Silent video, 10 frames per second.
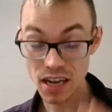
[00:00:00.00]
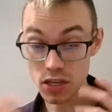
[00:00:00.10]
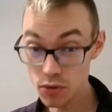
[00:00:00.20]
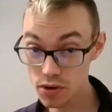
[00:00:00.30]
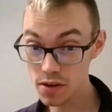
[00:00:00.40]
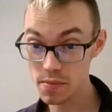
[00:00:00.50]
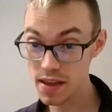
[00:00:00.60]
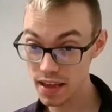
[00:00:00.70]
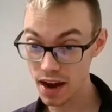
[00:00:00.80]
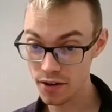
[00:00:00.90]
You could be a
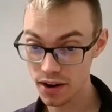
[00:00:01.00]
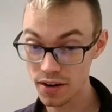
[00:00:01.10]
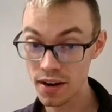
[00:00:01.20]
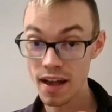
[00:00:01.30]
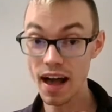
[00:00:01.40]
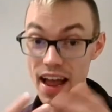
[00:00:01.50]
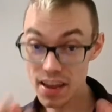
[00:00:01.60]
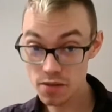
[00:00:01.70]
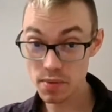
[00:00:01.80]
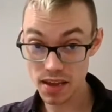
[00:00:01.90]
carrier, I
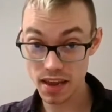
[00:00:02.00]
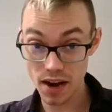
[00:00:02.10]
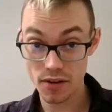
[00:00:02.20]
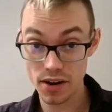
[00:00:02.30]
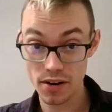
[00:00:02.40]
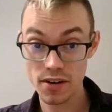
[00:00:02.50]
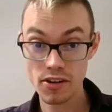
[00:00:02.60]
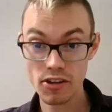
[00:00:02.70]
could be a carrier,